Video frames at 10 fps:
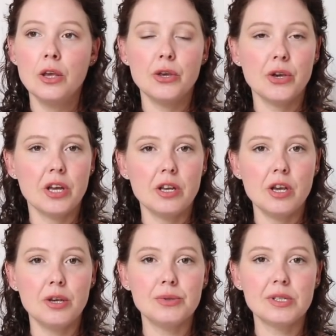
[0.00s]
You can
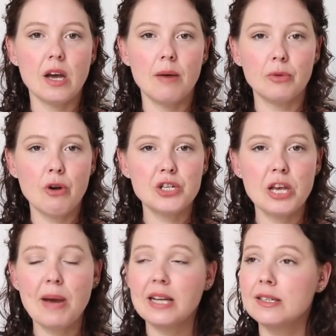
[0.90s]
use
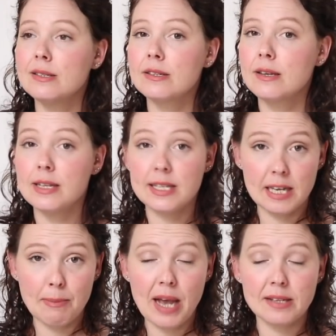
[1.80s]
crochet patterns,
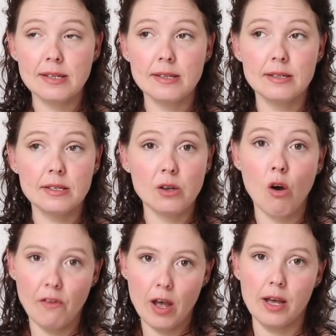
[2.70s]
knitting patterns
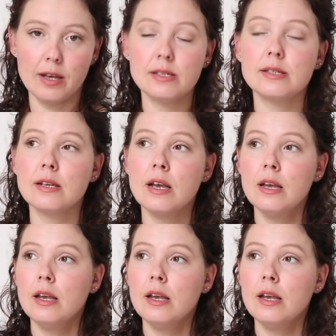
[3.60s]
of hers.